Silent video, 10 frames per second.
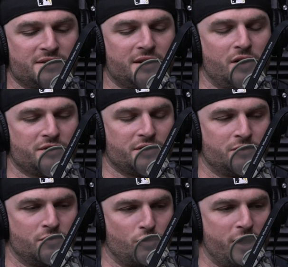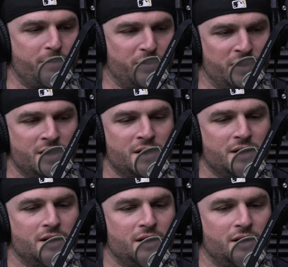used to also grip,
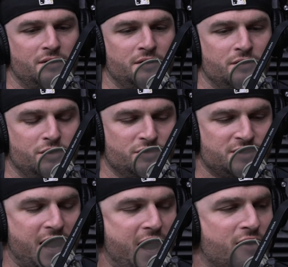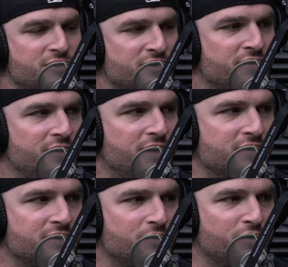uh, you know, use towels and
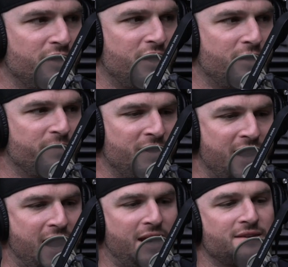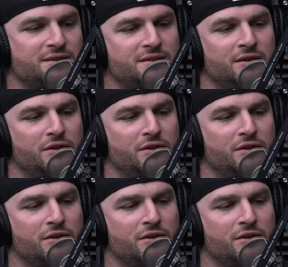things to really help enhance,